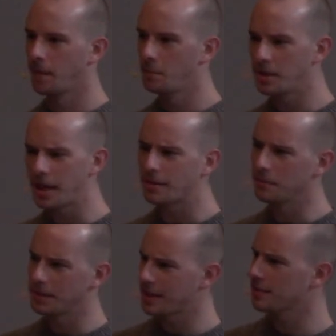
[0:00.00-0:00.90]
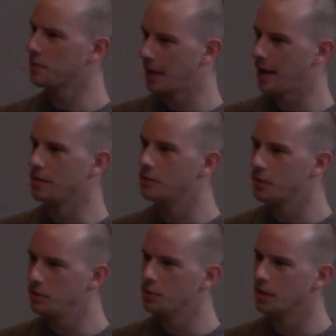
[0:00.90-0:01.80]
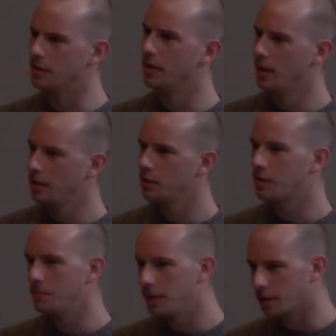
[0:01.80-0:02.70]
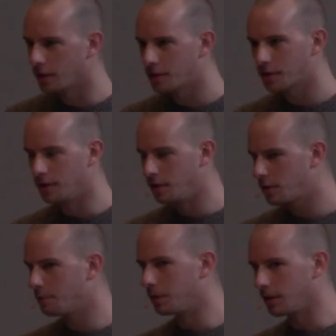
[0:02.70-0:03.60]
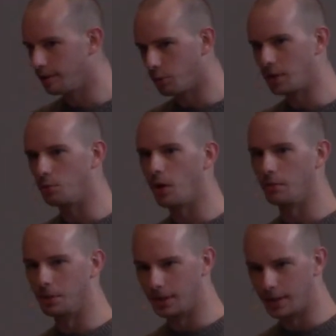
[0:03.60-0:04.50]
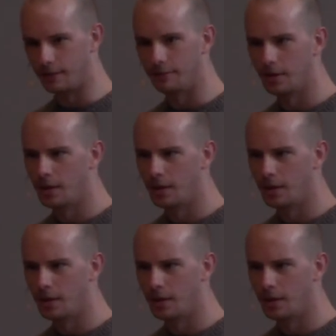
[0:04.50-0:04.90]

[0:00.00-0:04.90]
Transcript: But that but that's okay. You you can you can be a Christian. You can believe what you want to believe.